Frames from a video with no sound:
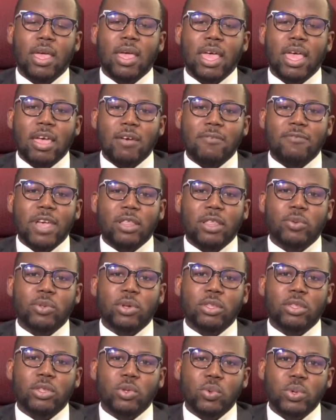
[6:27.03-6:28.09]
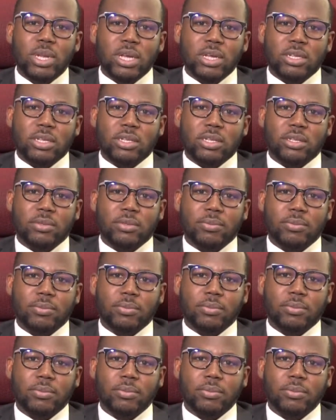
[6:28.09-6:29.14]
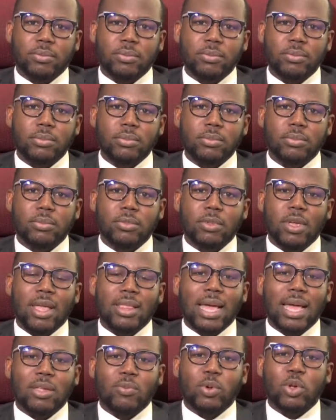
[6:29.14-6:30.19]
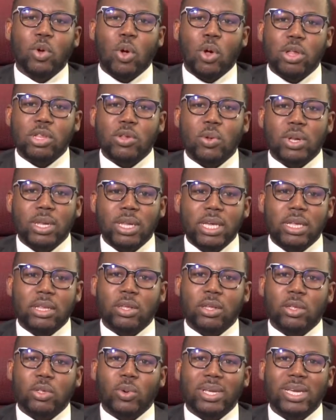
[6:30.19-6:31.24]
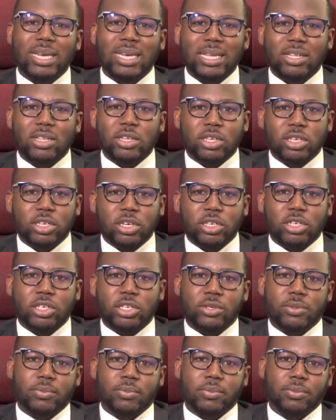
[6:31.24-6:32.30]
If they do not do this, that would also lead to an illegal search.